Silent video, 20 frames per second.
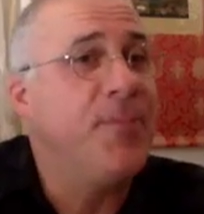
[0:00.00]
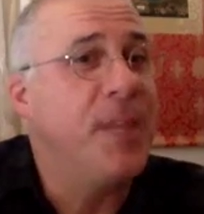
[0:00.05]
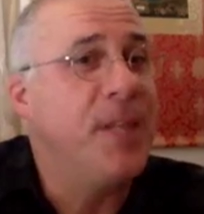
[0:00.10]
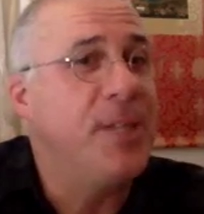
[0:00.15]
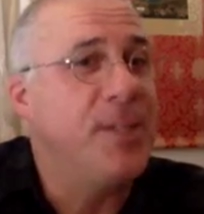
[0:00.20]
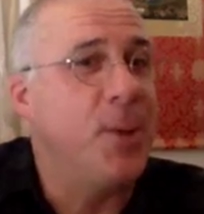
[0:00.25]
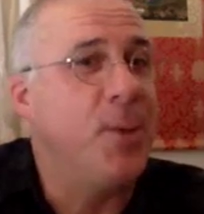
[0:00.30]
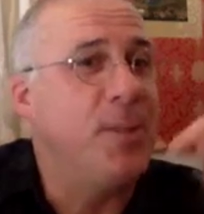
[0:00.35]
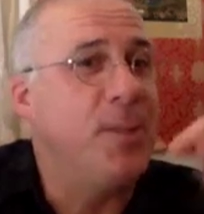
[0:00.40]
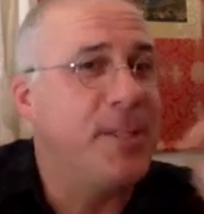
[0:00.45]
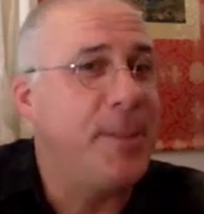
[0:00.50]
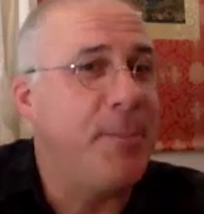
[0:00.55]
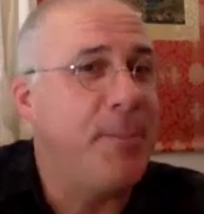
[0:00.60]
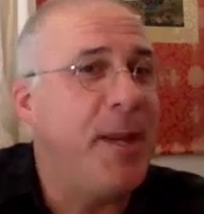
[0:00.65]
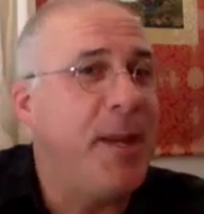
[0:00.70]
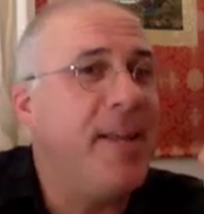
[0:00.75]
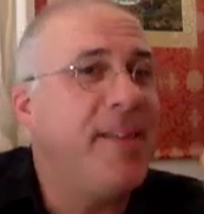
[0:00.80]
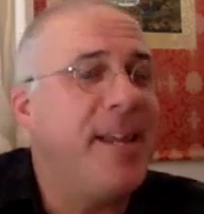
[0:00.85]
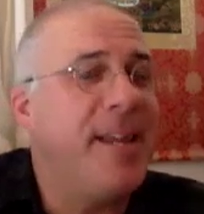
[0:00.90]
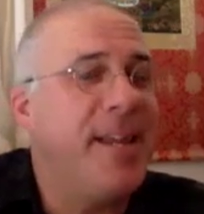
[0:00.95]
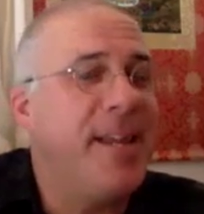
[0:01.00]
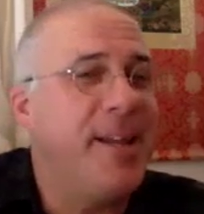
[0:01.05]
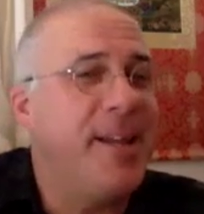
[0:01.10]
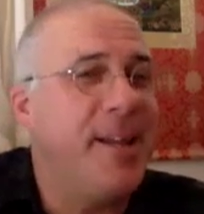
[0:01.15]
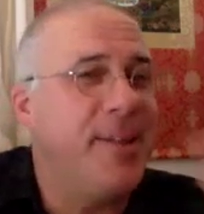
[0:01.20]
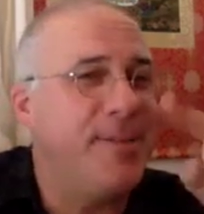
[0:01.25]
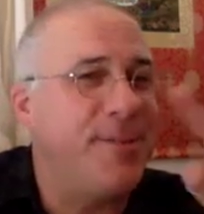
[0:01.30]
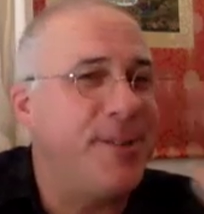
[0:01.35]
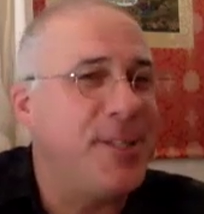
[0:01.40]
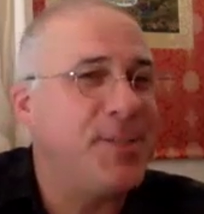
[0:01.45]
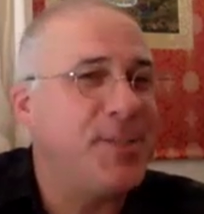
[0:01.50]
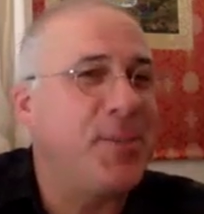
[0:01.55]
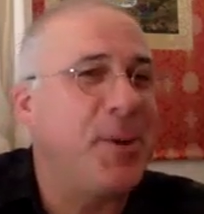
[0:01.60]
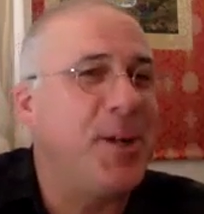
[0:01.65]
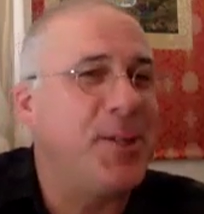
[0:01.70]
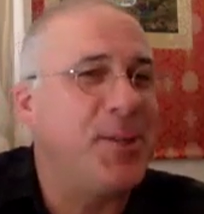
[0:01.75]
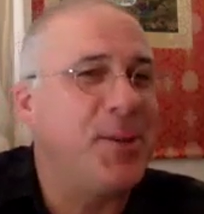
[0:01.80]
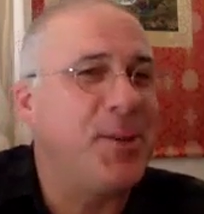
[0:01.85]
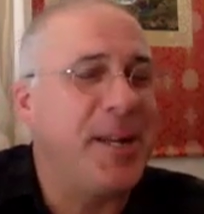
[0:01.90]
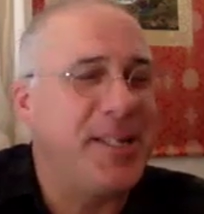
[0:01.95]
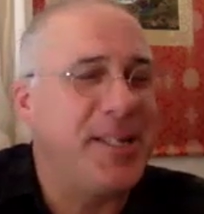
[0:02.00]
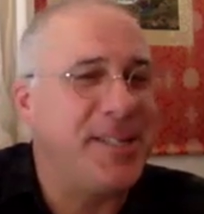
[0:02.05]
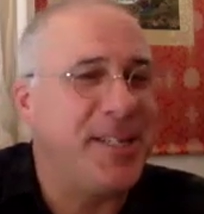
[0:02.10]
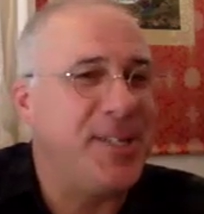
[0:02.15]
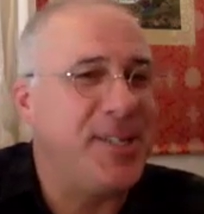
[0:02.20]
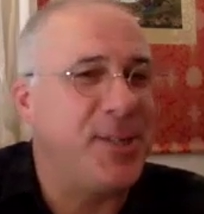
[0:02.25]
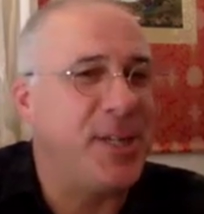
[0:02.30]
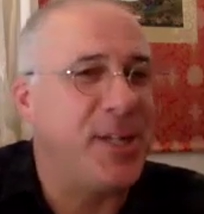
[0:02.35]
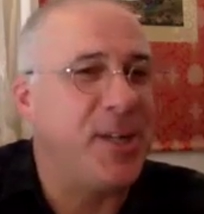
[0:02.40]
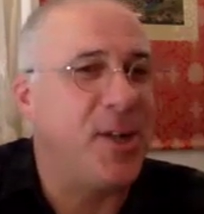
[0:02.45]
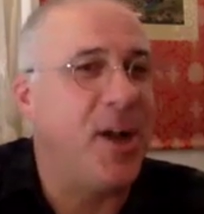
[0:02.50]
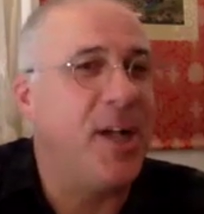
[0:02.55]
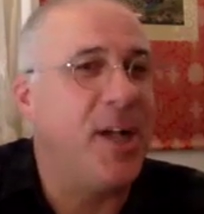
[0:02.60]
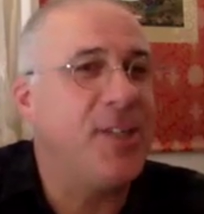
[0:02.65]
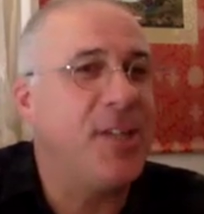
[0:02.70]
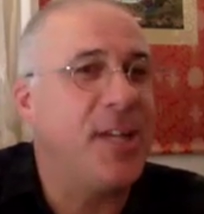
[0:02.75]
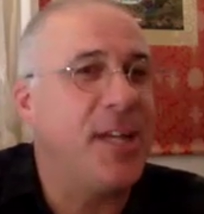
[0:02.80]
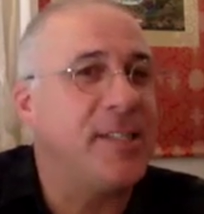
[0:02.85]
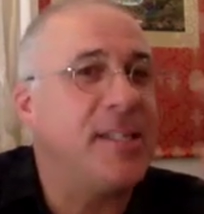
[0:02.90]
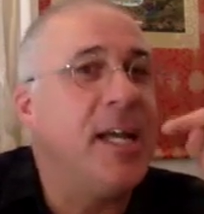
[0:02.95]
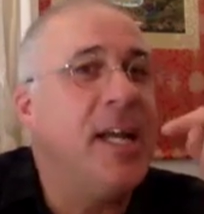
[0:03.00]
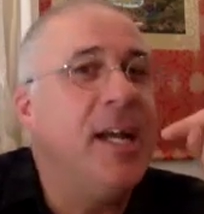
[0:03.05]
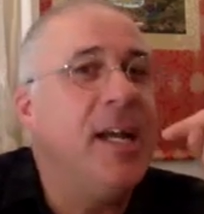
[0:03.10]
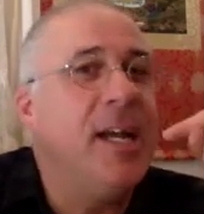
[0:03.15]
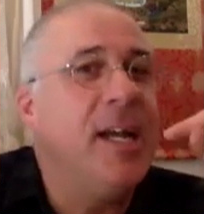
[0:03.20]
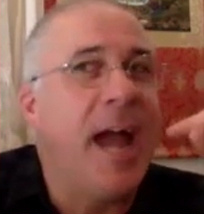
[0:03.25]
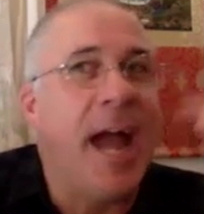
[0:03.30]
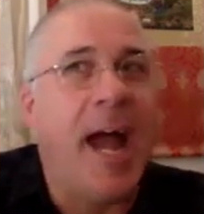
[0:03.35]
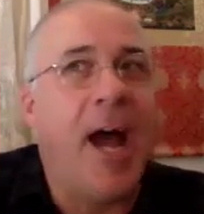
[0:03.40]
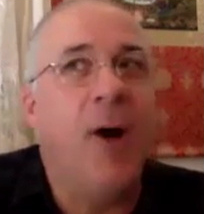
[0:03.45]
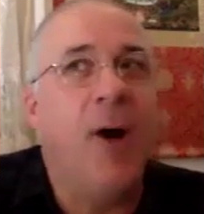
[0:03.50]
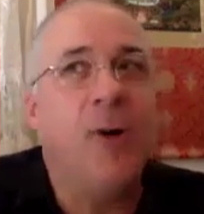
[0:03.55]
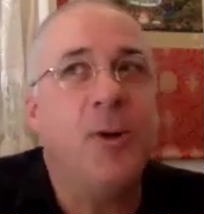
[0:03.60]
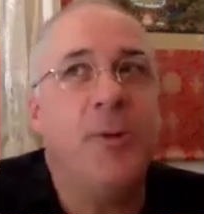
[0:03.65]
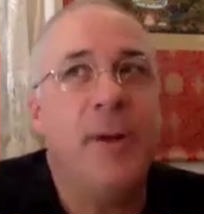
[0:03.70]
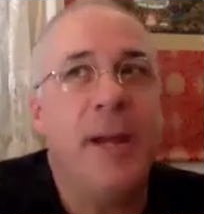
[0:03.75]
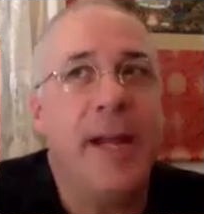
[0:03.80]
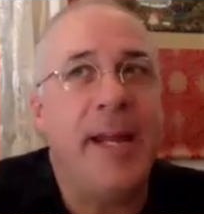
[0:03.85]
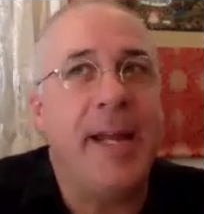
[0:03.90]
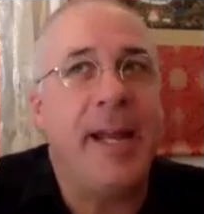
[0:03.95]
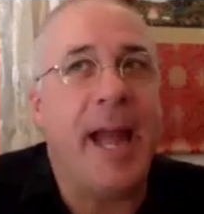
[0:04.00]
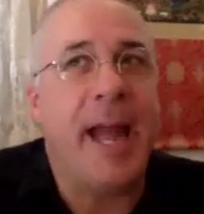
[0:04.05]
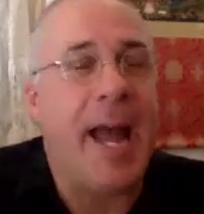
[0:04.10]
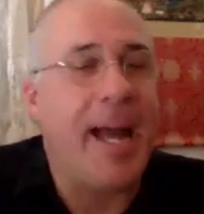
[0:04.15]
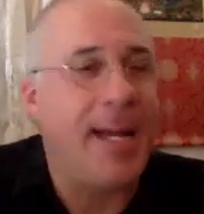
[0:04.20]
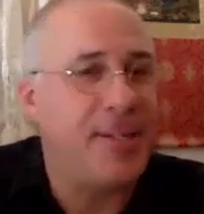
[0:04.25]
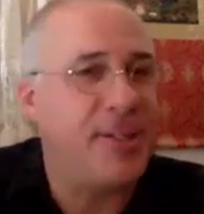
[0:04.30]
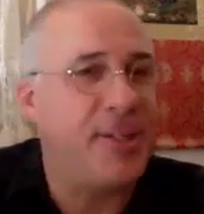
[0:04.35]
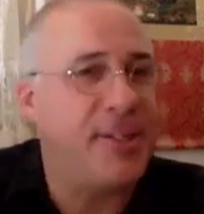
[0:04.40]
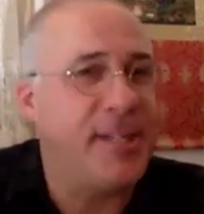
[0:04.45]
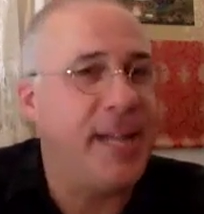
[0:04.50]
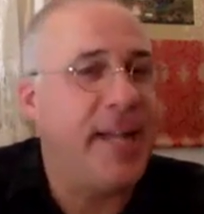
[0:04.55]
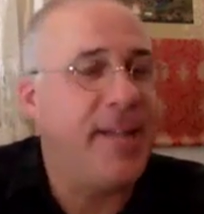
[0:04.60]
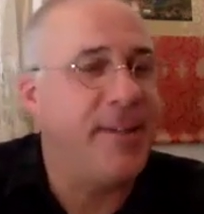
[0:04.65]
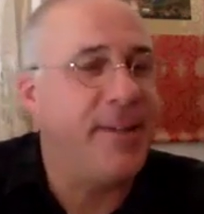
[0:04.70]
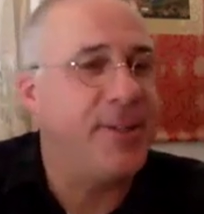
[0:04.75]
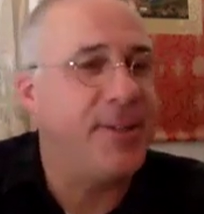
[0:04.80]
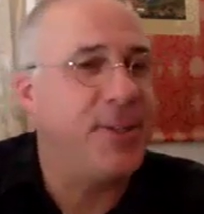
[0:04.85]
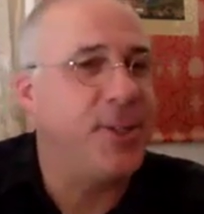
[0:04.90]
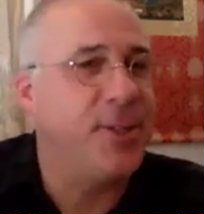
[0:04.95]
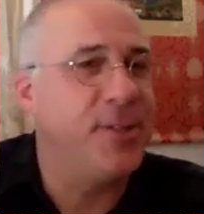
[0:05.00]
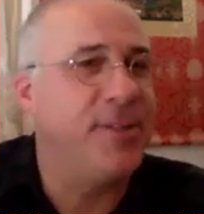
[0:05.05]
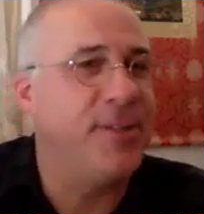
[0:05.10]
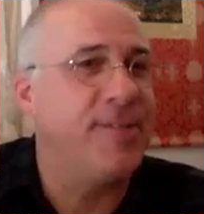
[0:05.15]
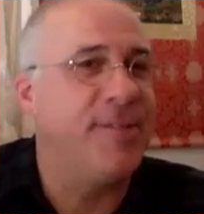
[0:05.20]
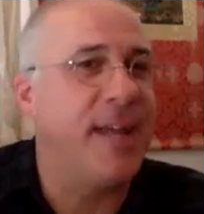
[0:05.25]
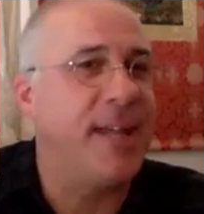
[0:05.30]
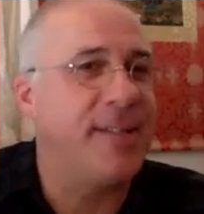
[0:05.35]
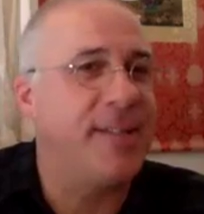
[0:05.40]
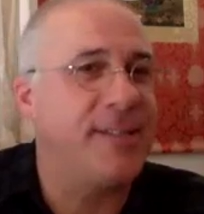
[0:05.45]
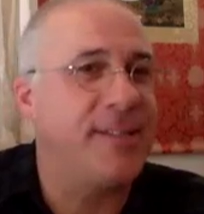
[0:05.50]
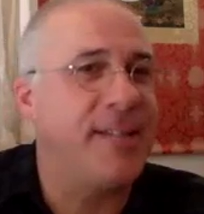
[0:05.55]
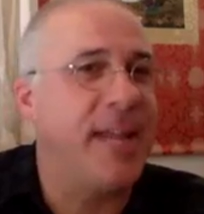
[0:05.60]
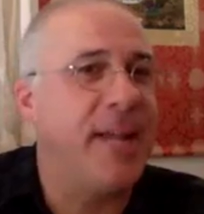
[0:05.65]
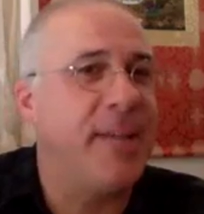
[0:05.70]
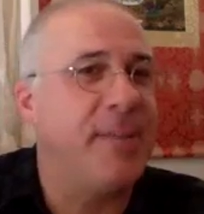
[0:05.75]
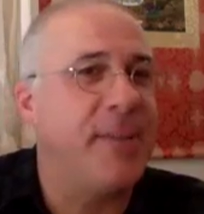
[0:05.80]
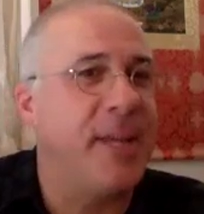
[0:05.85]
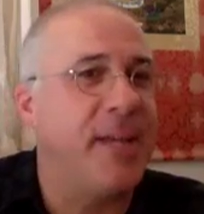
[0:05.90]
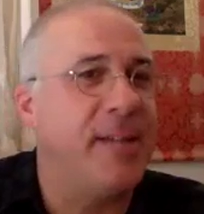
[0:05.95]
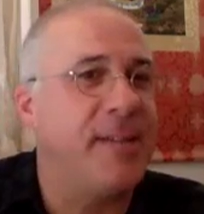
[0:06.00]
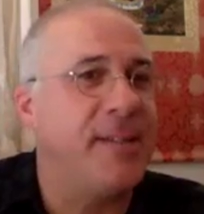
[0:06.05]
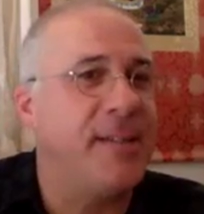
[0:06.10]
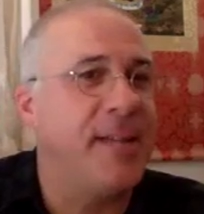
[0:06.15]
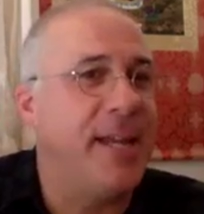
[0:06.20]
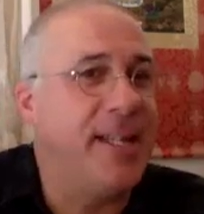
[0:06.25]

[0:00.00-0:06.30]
So it was a big thing in the first part of 20th century logic is, how do we ascertain the truth of that statement?